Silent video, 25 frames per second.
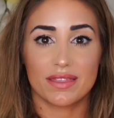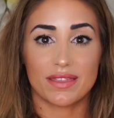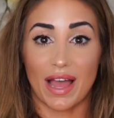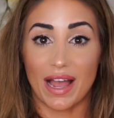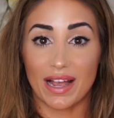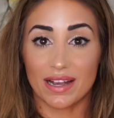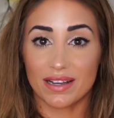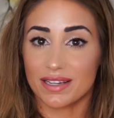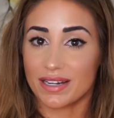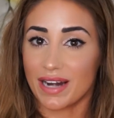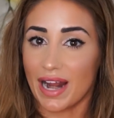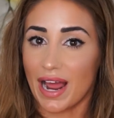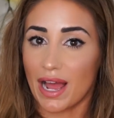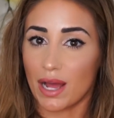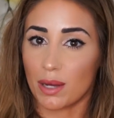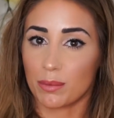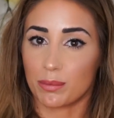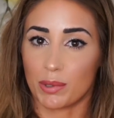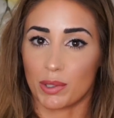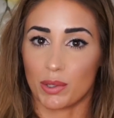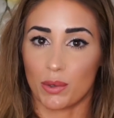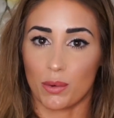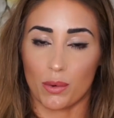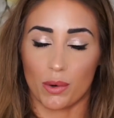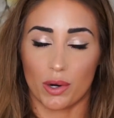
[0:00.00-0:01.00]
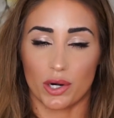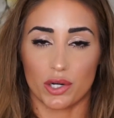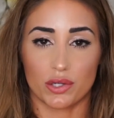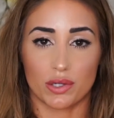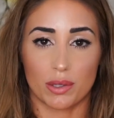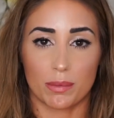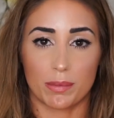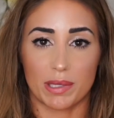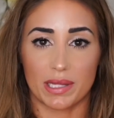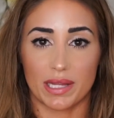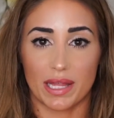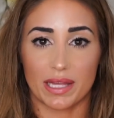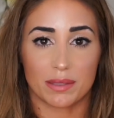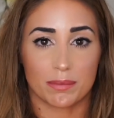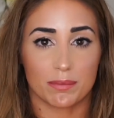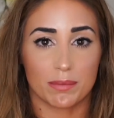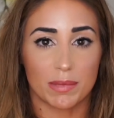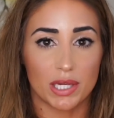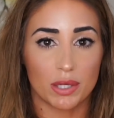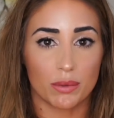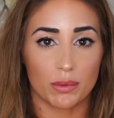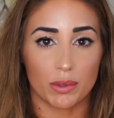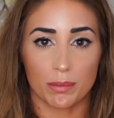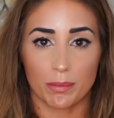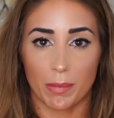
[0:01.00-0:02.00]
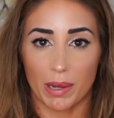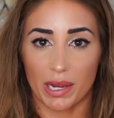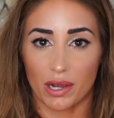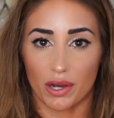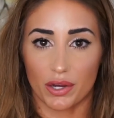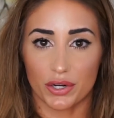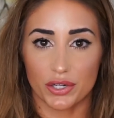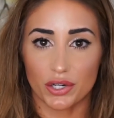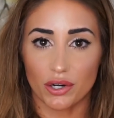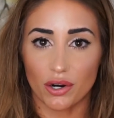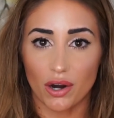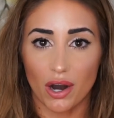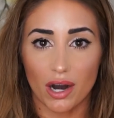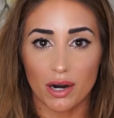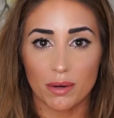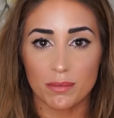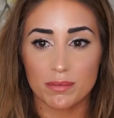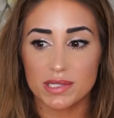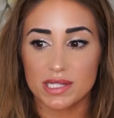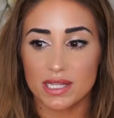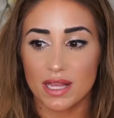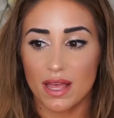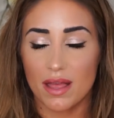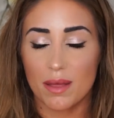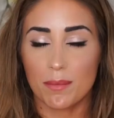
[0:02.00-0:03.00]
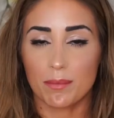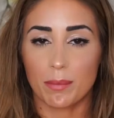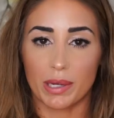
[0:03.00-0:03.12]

That could happen. Or you could be like me with my underarms.